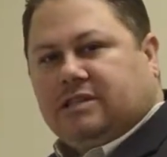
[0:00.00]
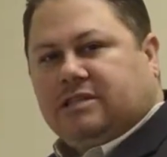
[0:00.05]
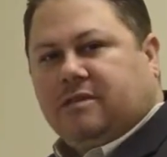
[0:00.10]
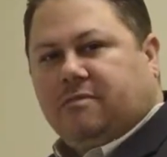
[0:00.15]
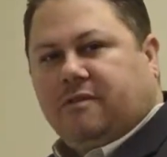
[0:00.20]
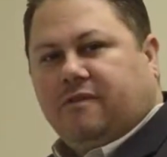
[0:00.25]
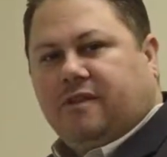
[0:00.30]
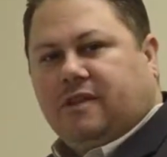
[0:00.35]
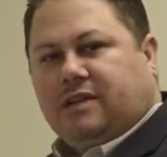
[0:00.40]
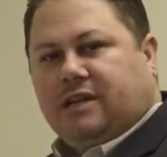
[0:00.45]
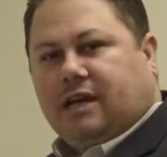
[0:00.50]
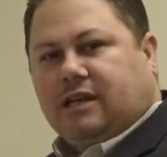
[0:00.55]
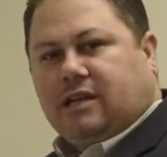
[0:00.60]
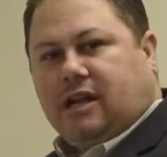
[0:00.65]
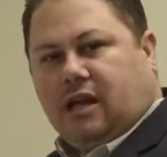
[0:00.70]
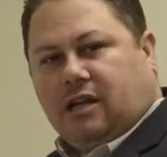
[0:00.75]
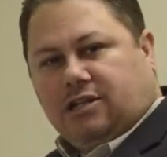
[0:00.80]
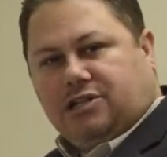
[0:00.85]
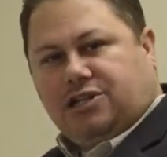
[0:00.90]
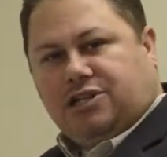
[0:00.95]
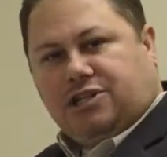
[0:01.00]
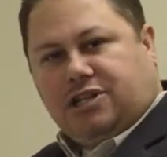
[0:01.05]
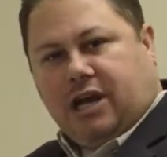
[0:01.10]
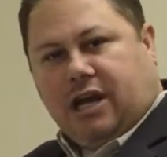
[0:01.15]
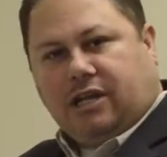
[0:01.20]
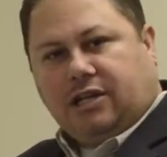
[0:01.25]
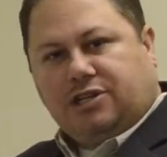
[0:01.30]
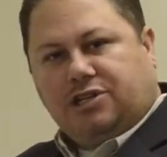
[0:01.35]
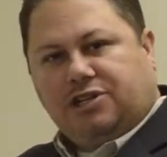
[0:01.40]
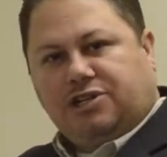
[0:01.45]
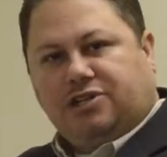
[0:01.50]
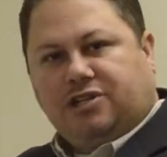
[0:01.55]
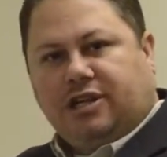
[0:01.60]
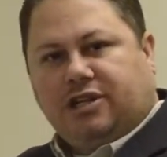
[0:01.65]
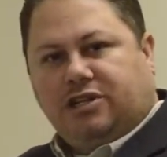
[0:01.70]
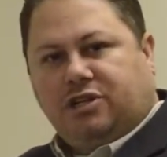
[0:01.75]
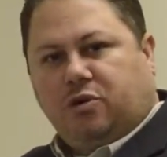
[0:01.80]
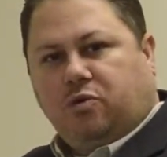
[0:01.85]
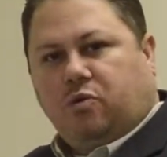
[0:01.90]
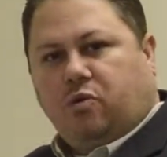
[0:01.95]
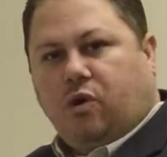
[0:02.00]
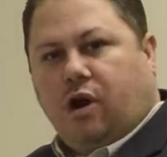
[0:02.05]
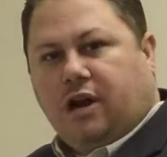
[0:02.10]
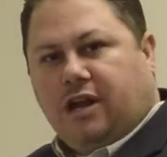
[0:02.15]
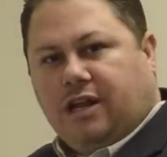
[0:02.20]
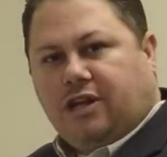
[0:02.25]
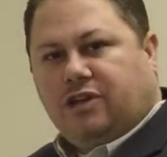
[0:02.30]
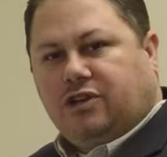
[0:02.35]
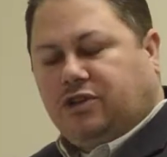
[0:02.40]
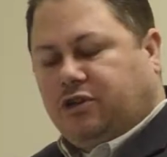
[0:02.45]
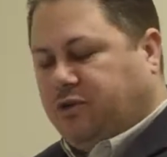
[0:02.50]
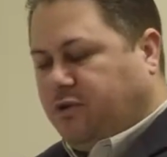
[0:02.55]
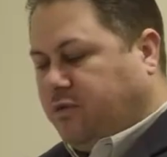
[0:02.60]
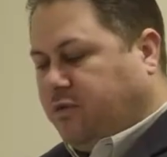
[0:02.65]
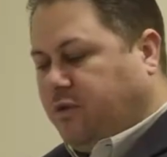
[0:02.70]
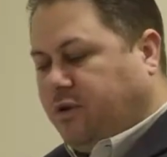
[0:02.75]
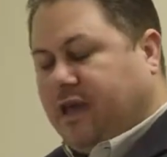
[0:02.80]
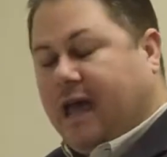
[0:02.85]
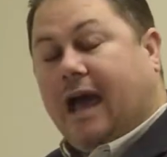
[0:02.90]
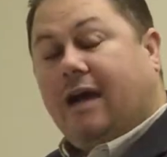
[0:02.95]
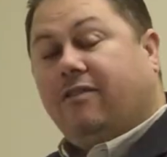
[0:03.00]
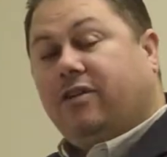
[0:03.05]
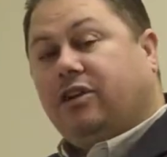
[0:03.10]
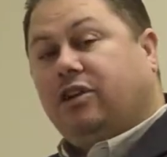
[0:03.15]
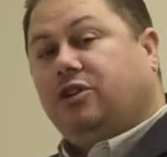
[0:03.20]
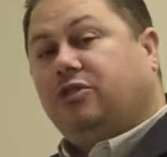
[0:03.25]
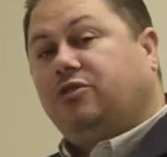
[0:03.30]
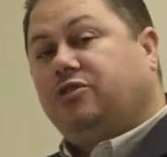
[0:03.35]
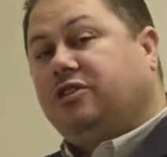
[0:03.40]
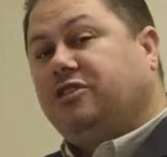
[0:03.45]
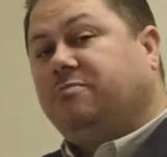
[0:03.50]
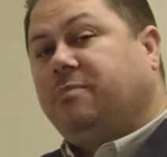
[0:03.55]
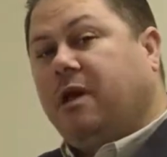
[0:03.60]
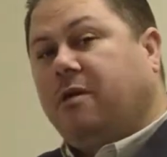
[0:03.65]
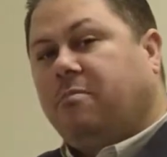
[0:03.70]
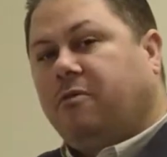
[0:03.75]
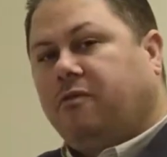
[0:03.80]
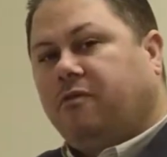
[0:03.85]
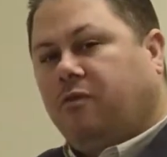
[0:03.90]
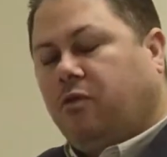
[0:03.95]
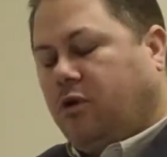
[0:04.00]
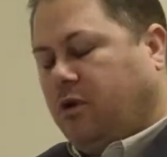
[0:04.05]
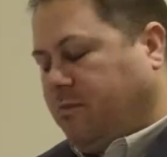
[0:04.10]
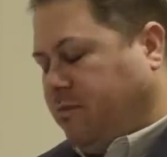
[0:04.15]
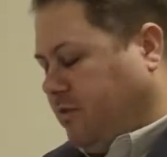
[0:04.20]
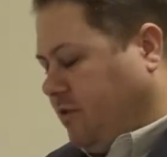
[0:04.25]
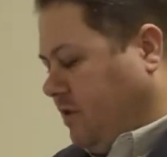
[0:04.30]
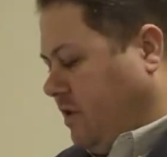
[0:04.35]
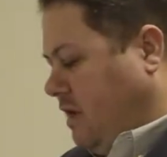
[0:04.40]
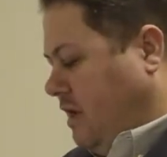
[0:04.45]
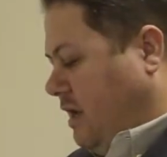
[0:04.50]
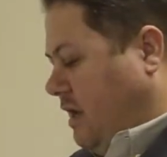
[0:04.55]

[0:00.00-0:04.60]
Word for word: some of the technology challenges that you'll run into with having to use these paper forms.